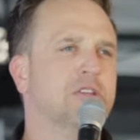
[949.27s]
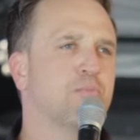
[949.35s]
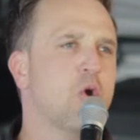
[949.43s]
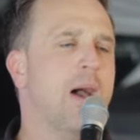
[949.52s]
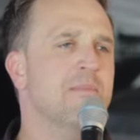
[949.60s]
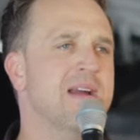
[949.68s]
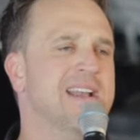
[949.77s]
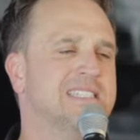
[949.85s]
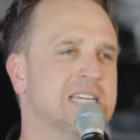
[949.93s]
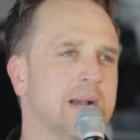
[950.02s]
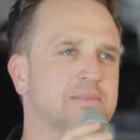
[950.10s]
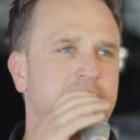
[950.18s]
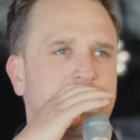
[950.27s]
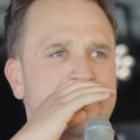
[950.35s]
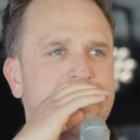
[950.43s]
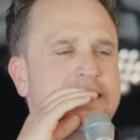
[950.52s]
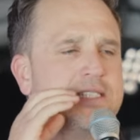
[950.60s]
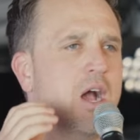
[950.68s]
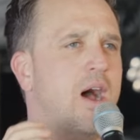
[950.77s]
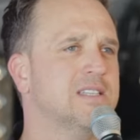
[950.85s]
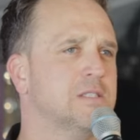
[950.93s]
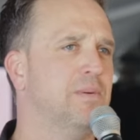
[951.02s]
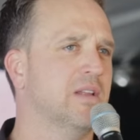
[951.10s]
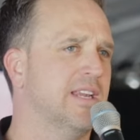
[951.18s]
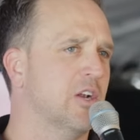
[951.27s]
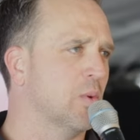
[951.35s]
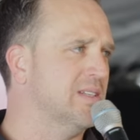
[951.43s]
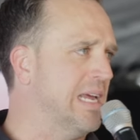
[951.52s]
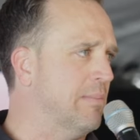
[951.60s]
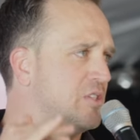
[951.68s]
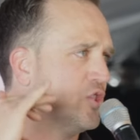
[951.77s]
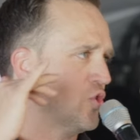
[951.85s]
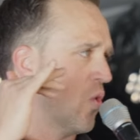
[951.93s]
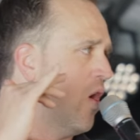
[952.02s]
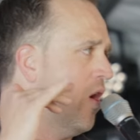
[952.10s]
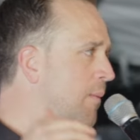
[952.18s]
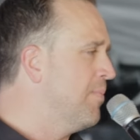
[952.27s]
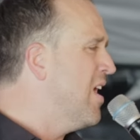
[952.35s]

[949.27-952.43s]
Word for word: problem many times is, is God's ability to redeem is strong.